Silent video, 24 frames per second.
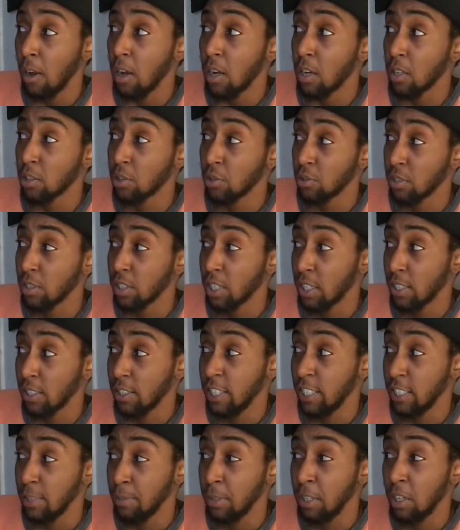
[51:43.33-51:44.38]
certain
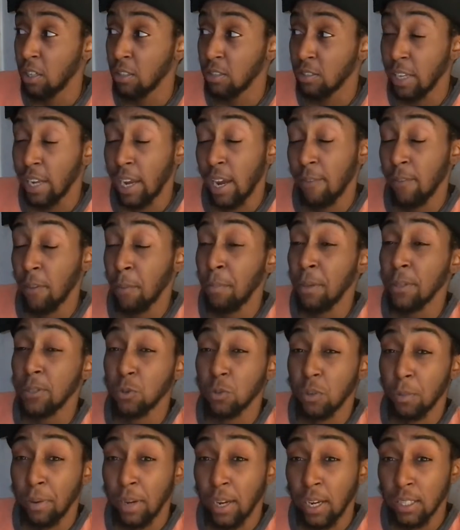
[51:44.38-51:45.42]
techniques because they have the mental
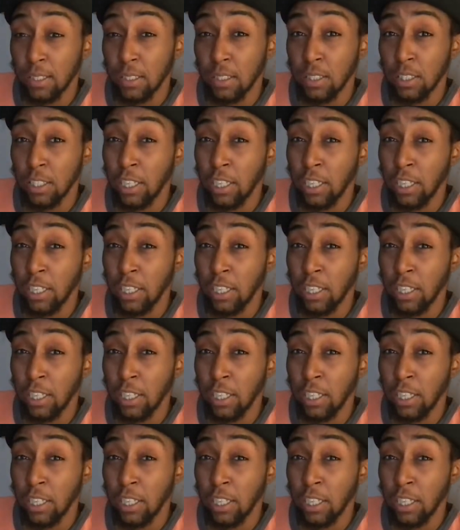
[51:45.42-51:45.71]
capacity,